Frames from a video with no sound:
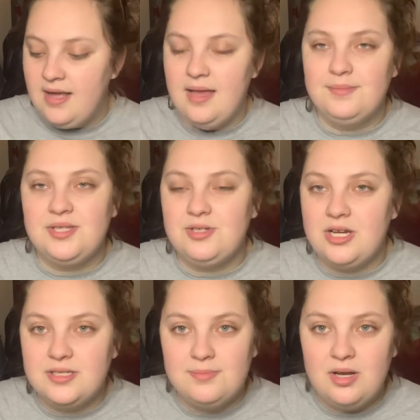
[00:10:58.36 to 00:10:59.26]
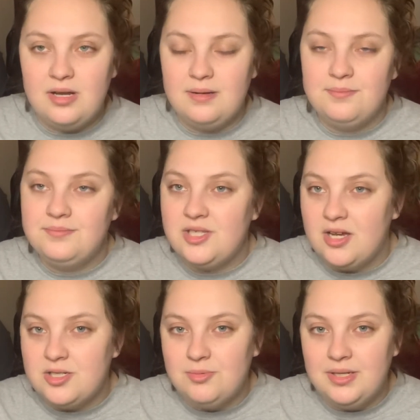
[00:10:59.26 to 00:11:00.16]
So talked to Mom,
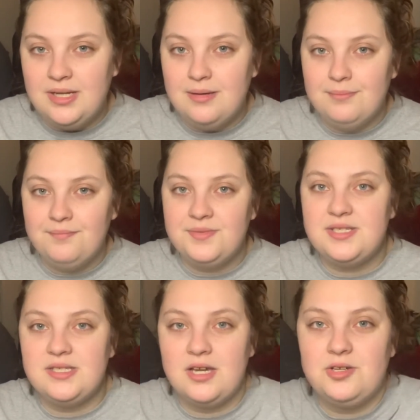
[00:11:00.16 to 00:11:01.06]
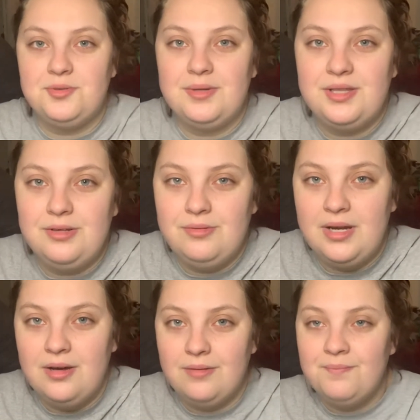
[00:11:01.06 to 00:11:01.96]
talked to William, snuggled with Uno,